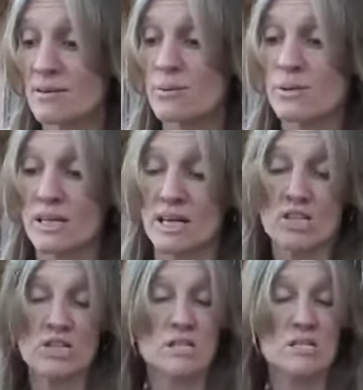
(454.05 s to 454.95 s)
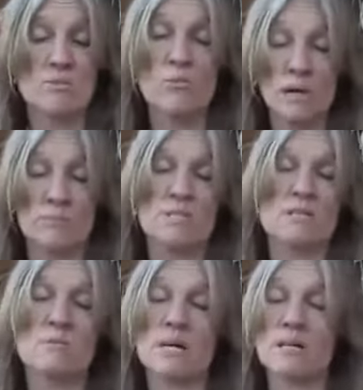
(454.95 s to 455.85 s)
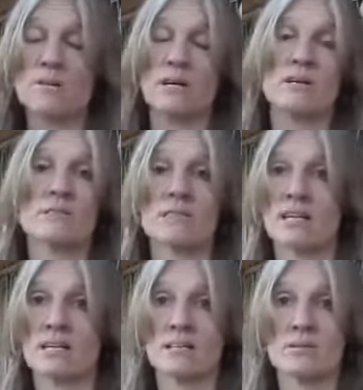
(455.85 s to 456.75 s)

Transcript: we actually wept by the graveside.